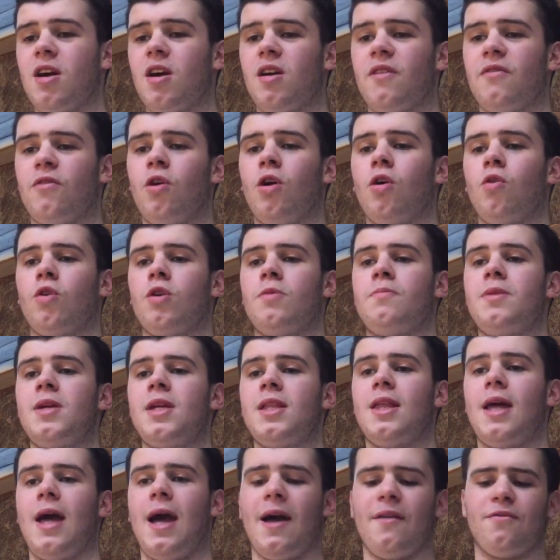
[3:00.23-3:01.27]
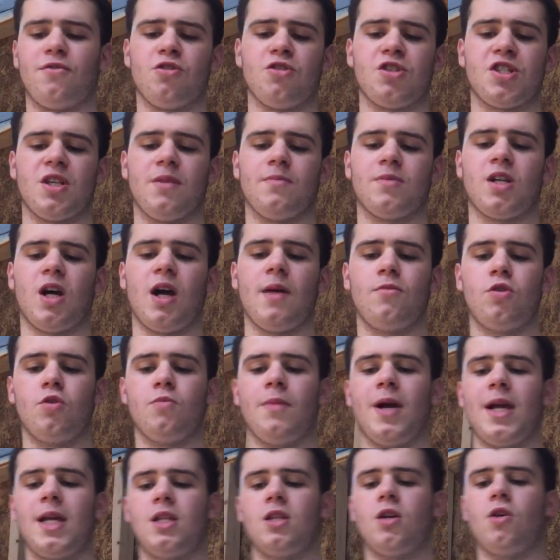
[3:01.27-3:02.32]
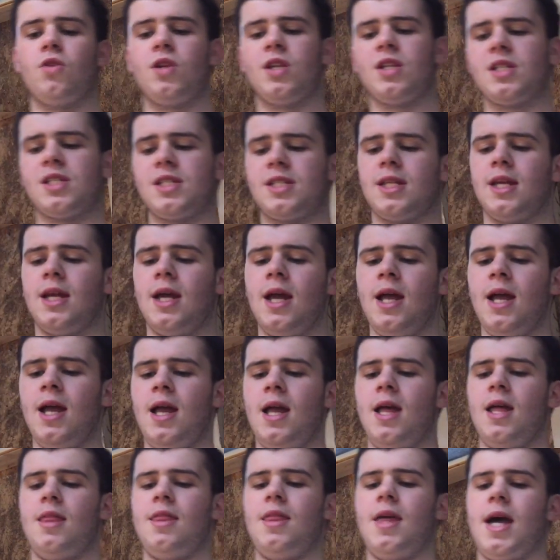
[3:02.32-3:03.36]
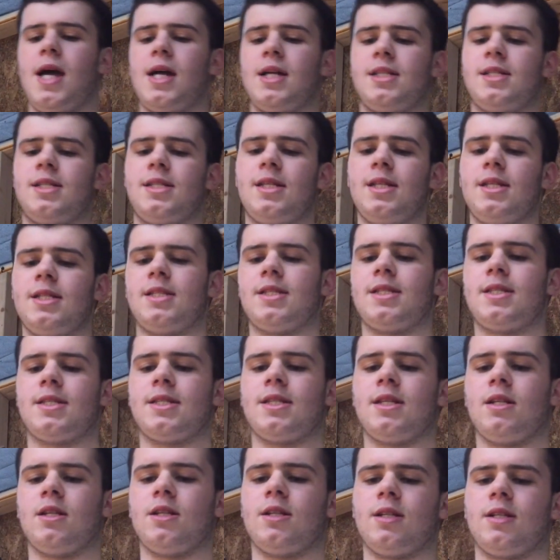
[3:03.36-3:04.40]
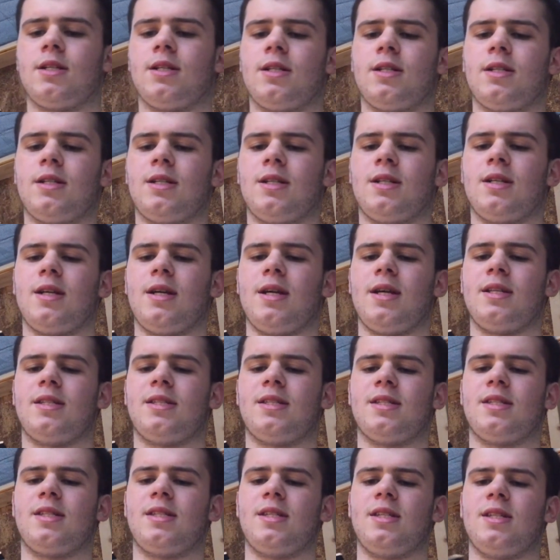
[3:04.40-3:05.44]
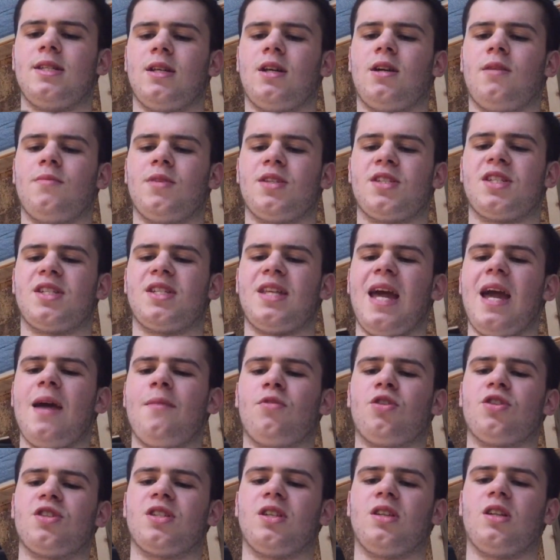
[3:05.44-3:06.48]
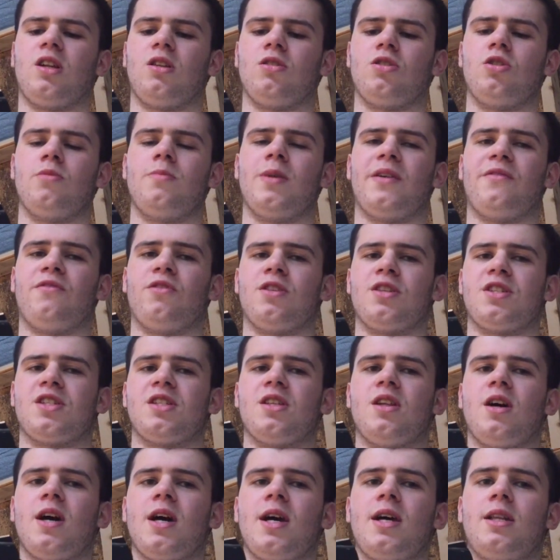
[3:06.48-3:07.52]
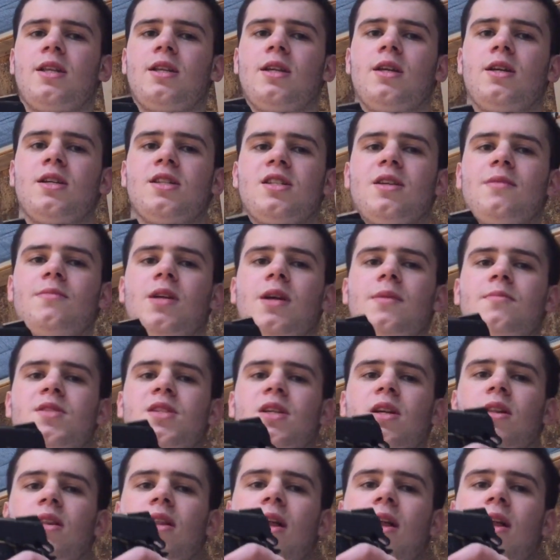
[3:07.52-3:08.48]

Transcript: con of all would be that after some time you might notice that since it's this hammer is a little too big for the slide, sometimes it'll